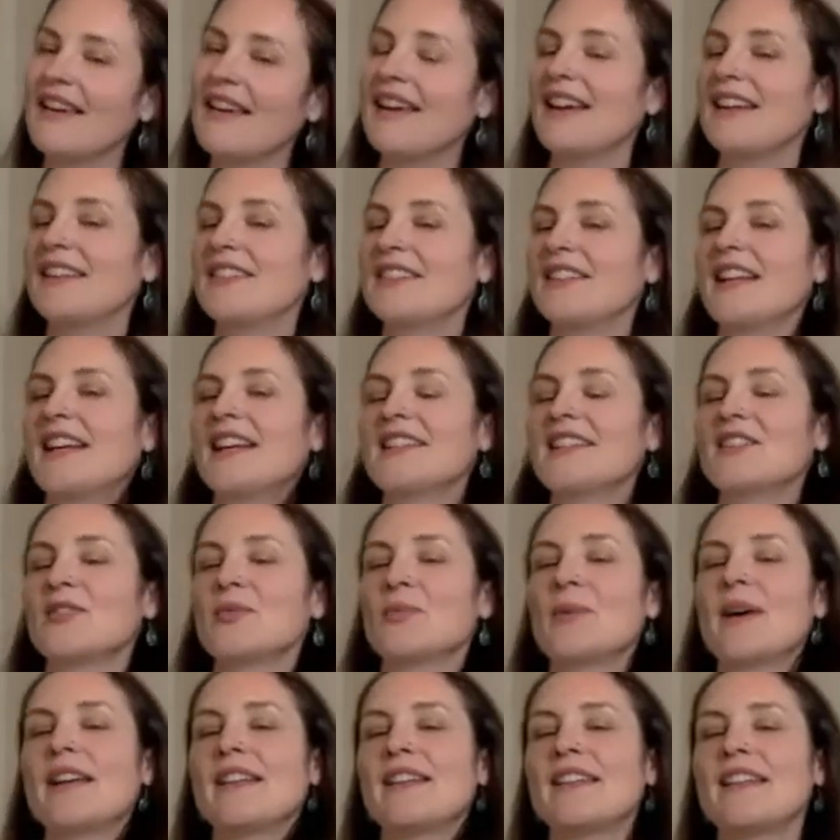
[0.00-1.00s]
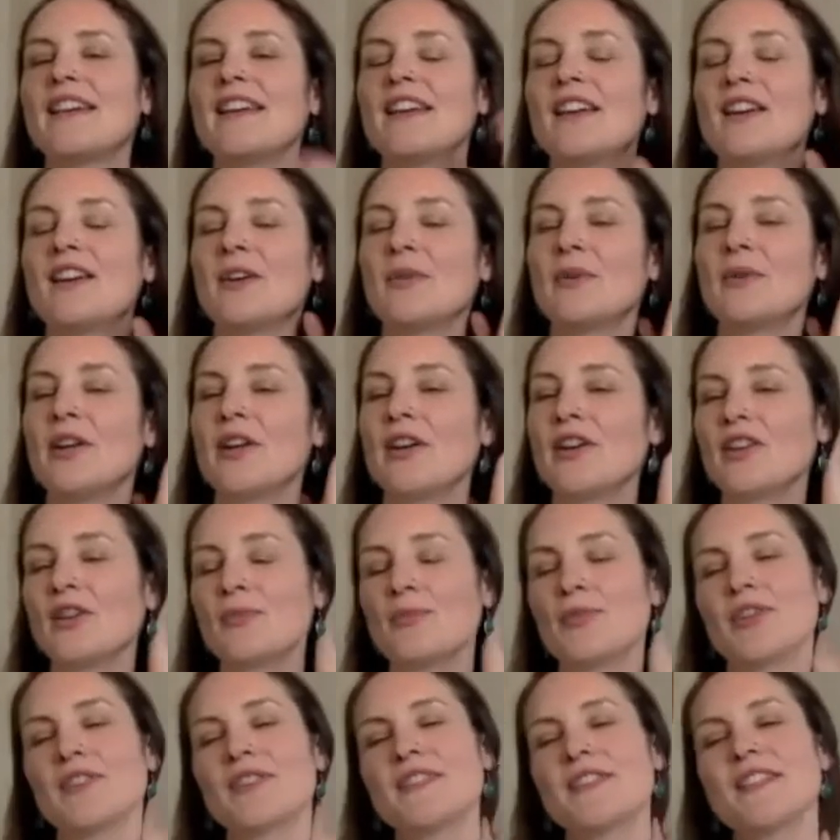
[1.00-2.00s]
And the last one, we learn
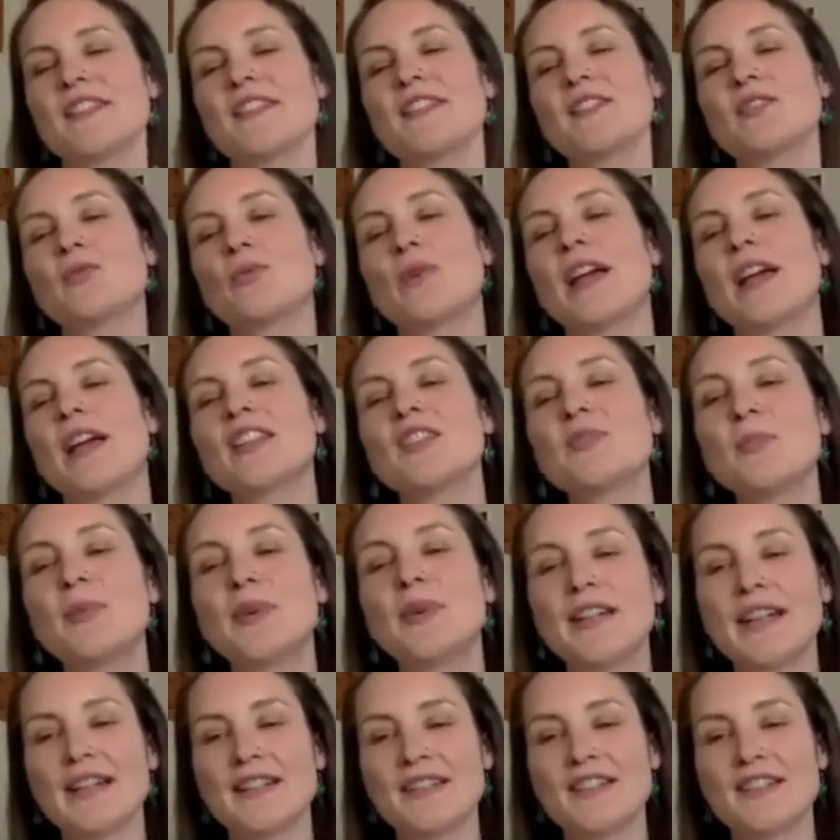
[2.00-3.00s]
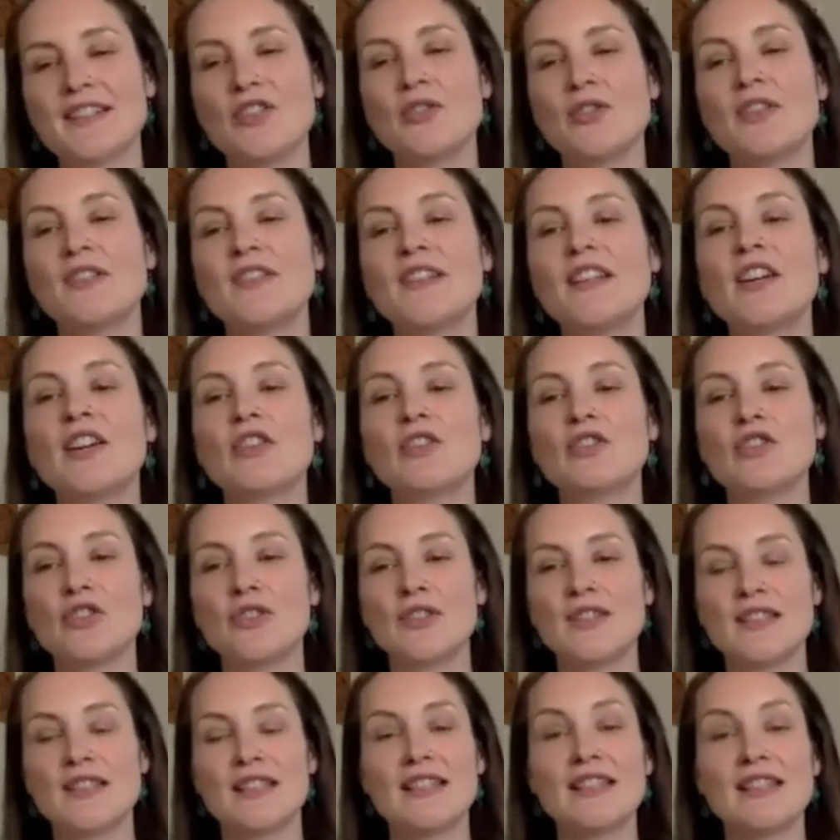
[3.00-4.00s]
about this to experience unity
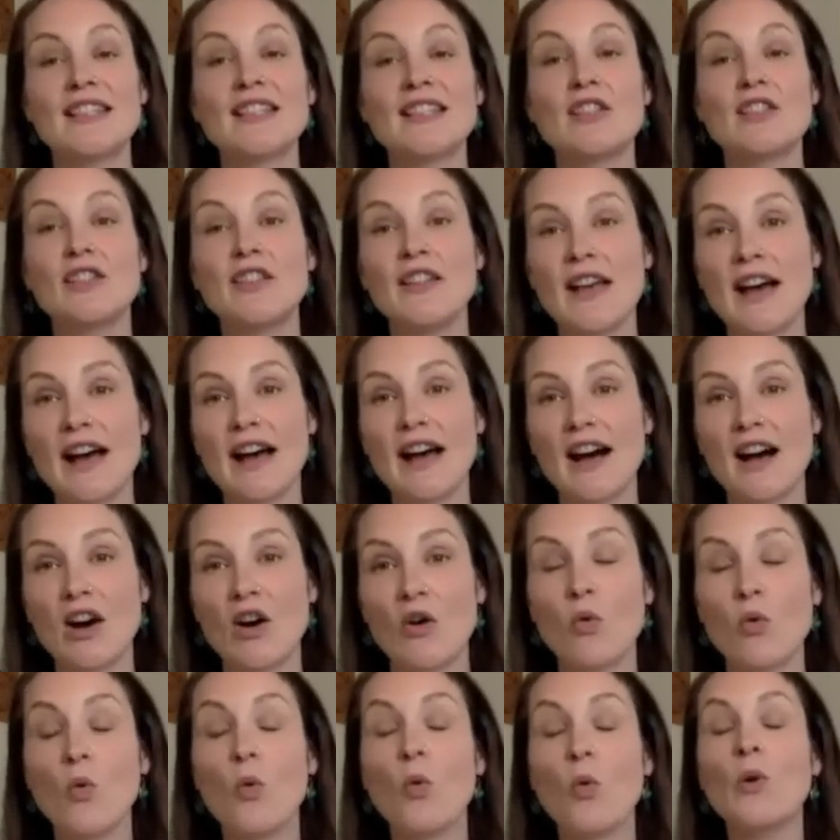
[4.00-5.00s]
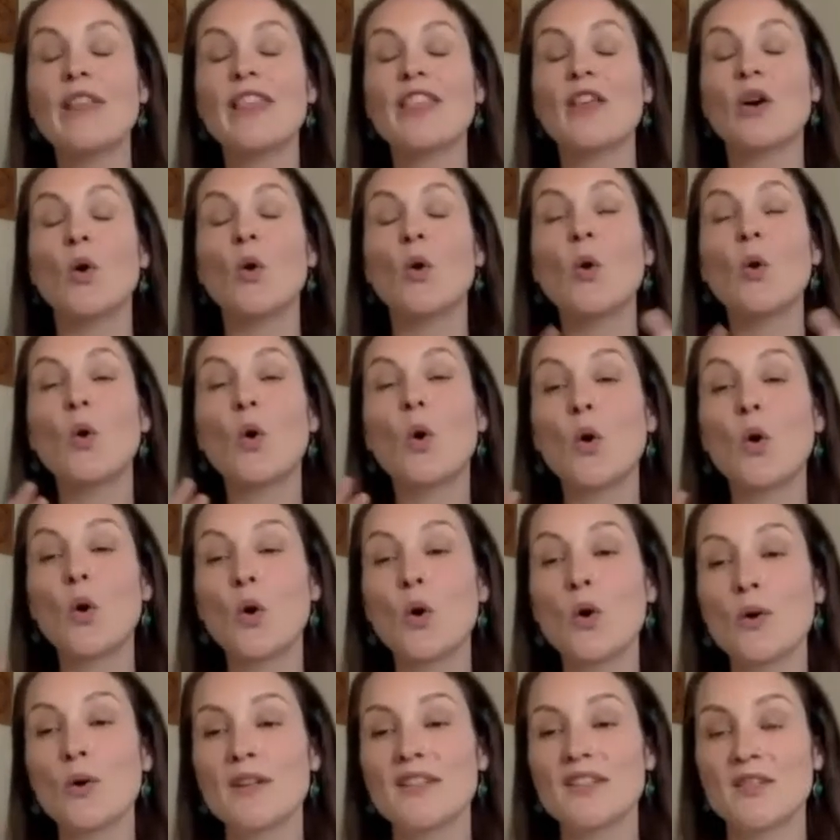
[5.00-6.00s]
consciousness now with
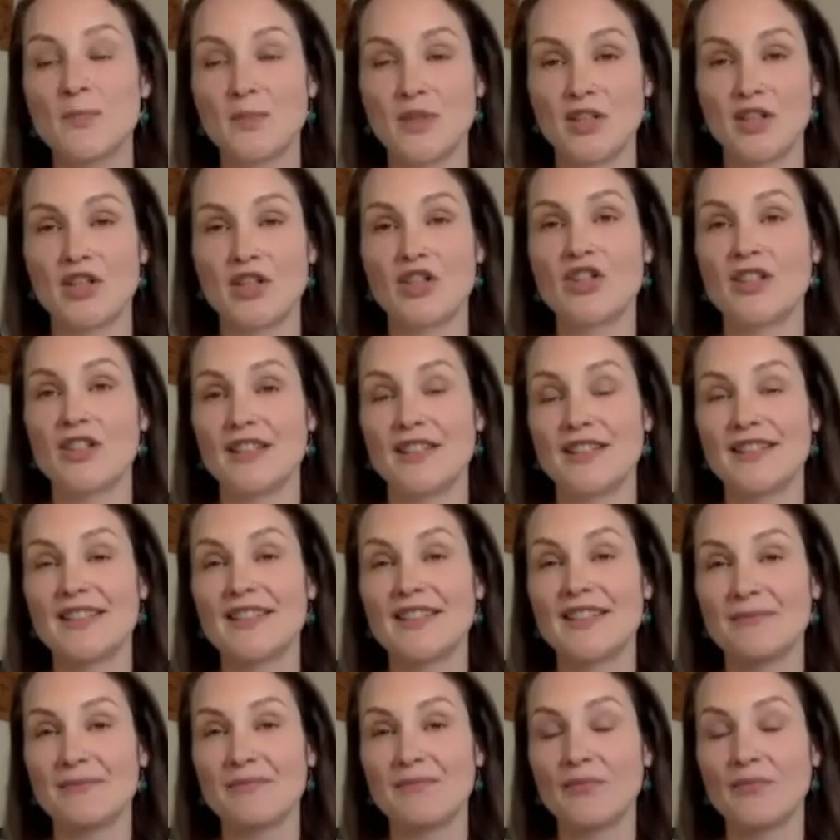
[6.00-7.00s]
all species.